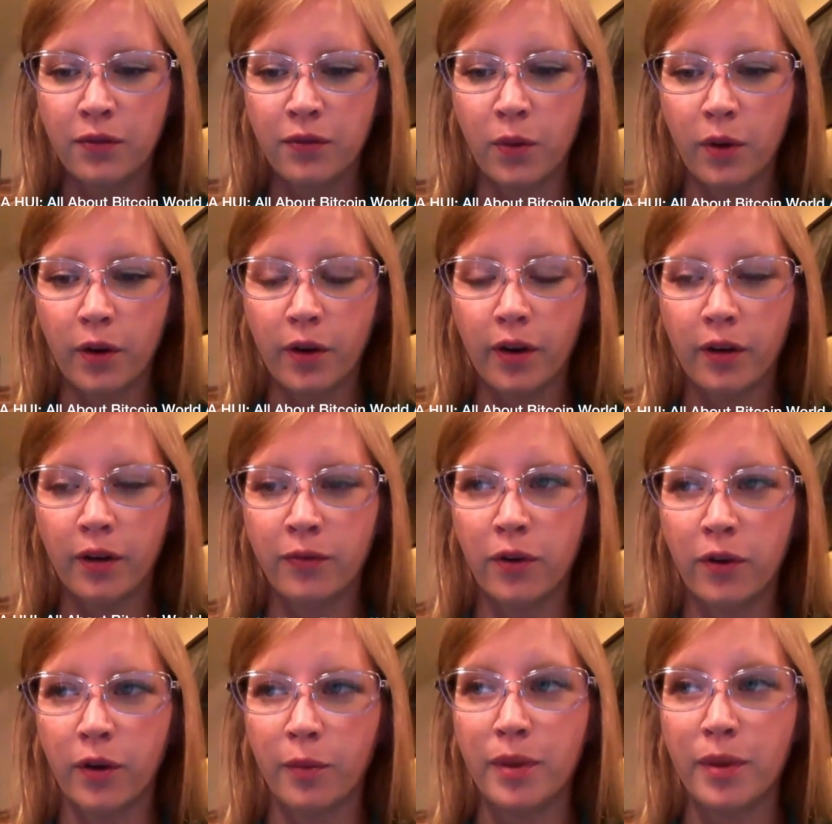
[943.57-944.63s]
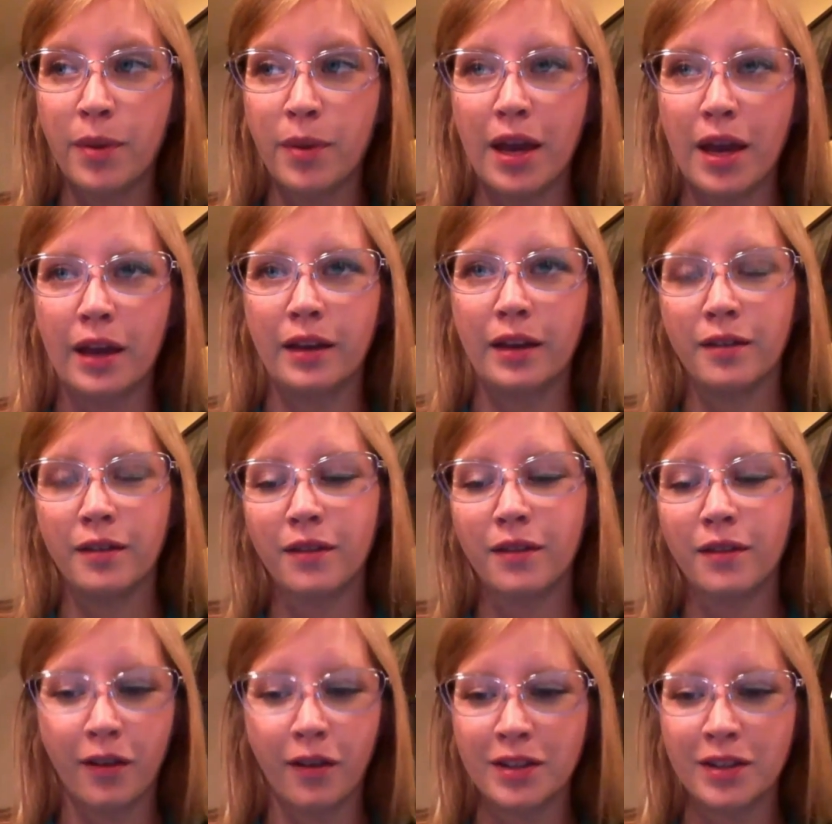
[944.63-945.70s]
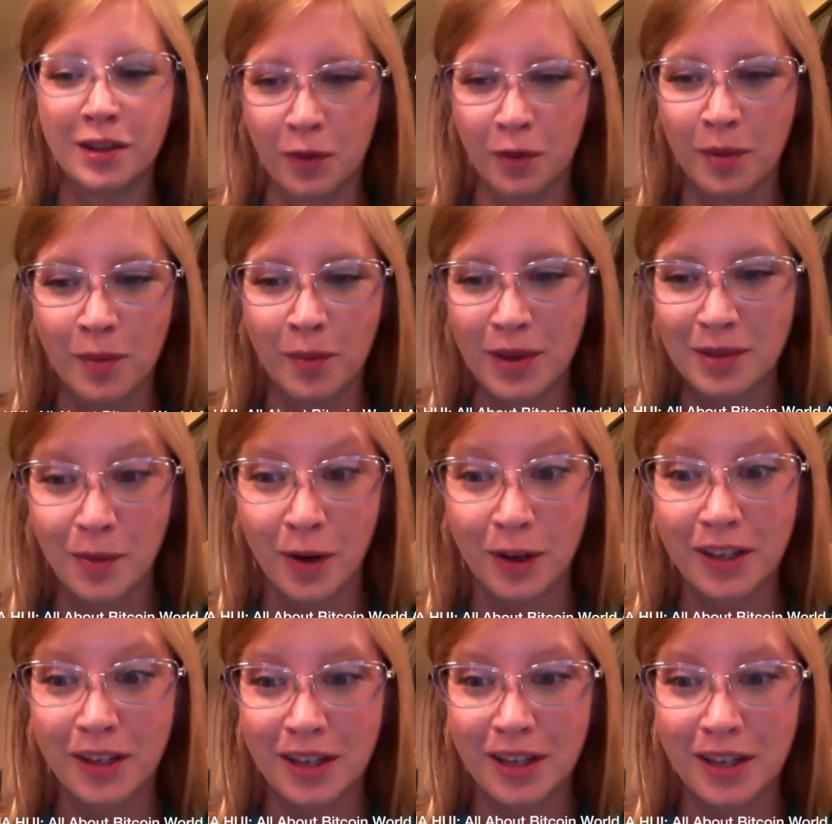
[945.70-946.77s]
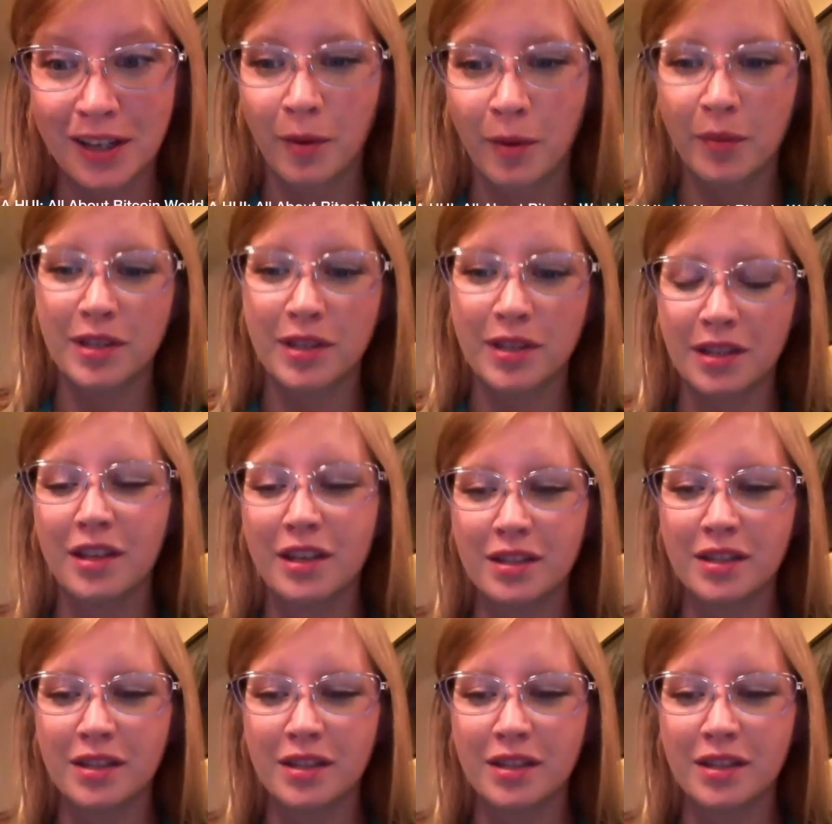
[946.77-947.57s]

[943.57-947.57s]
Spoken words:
for BitPay and obviously for BitPay's marketing department recently.